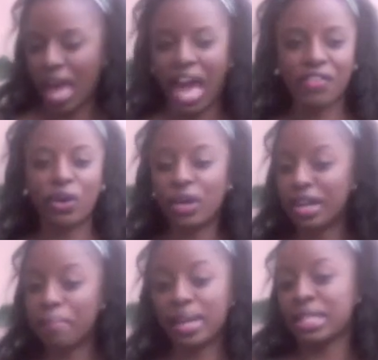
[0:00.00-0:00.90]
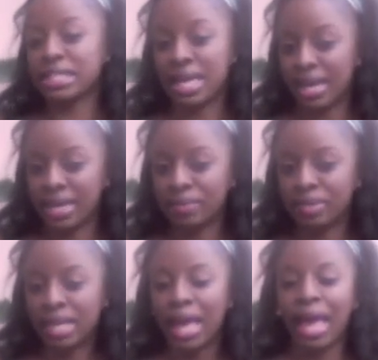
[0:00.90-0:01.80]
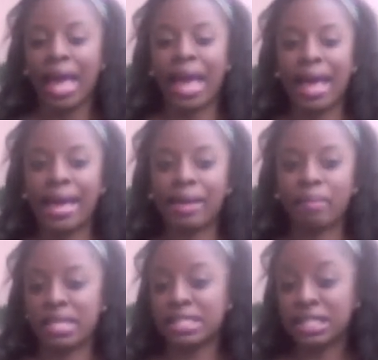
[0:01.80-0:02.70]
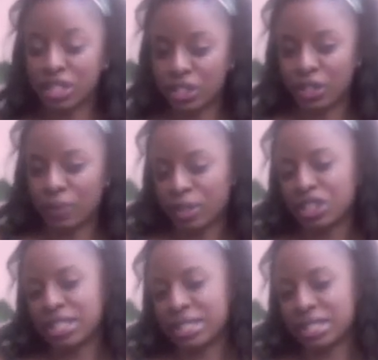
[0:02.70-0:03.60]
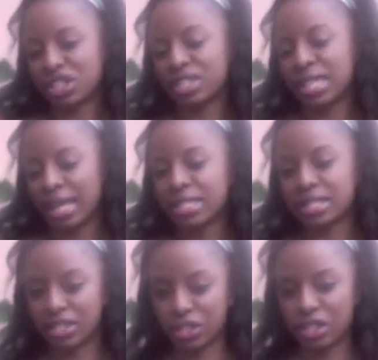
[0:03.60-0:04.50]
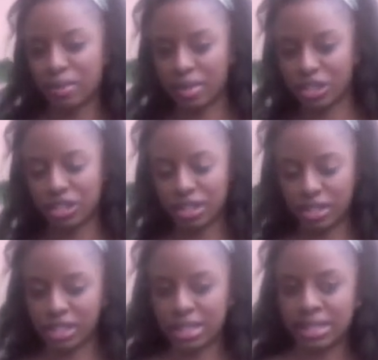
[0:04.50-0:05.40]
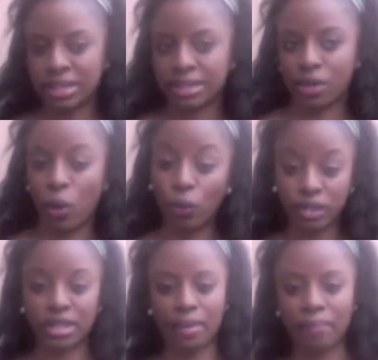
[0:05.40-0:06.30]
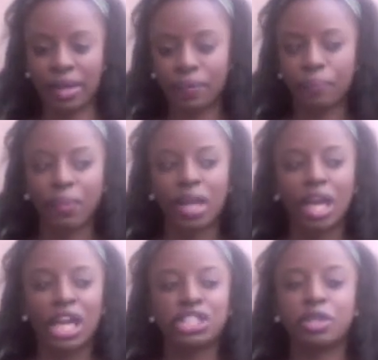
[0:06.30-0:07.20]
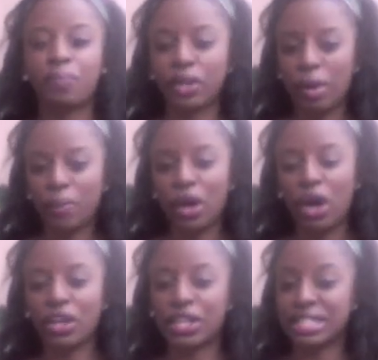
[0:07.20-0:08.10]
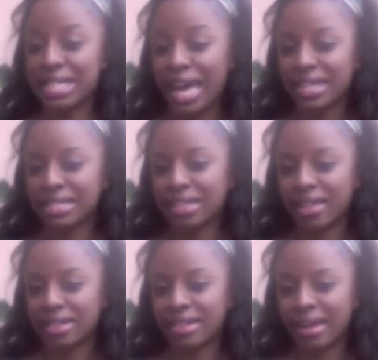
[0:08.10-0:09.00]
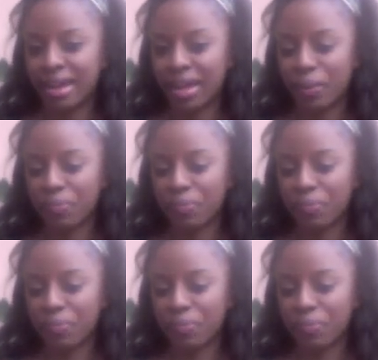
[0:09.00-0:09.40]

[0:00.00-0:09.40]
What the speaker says: I've heard it many times, and my sister, well, she's like a sister to me. She's older than me. She put up on her status the other day,